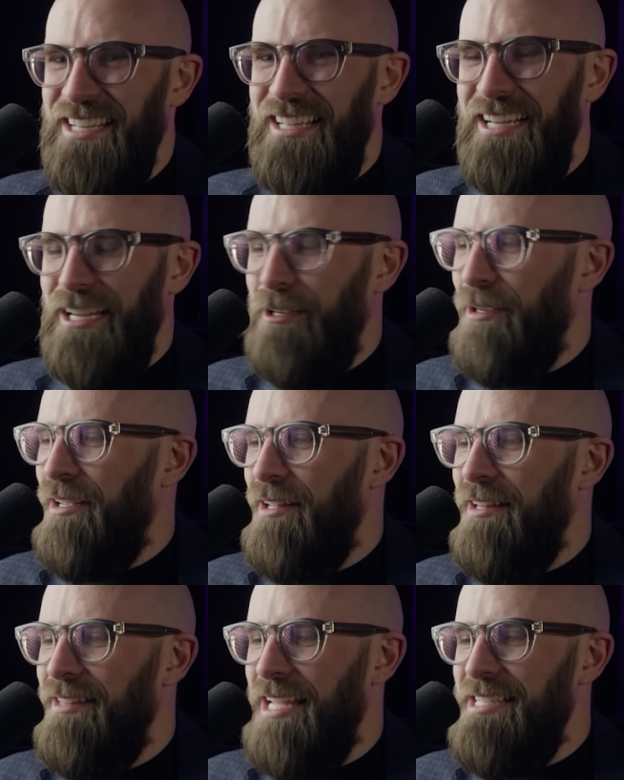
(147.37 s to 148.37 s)
Like,
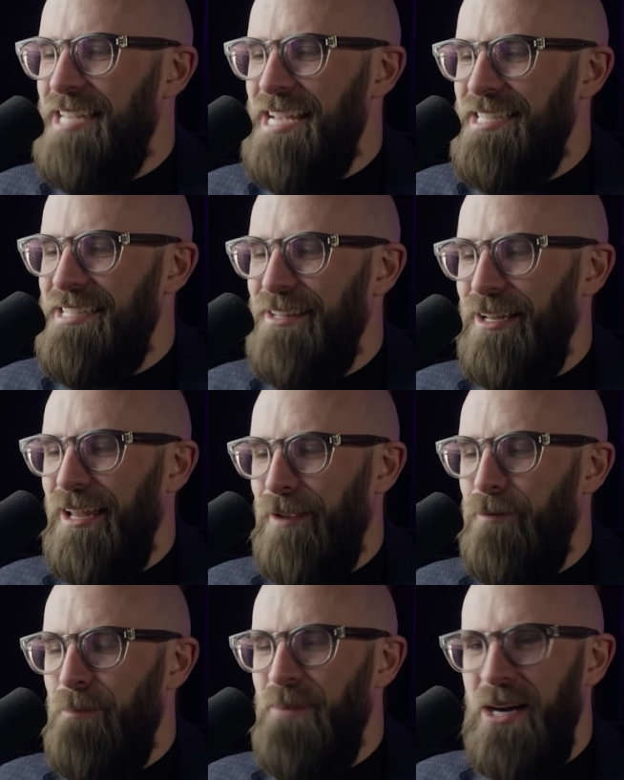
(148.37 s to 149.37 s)
they test the
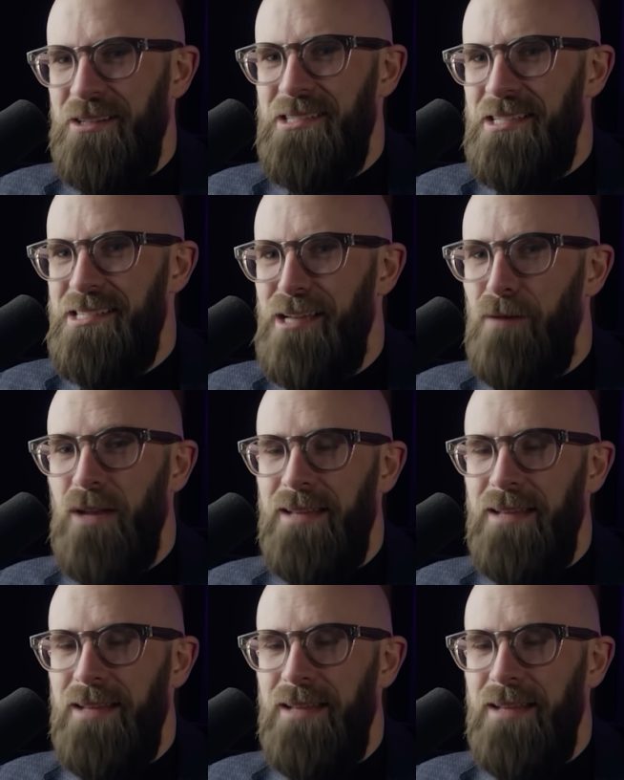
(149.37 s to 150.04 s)
for bugs and stuff.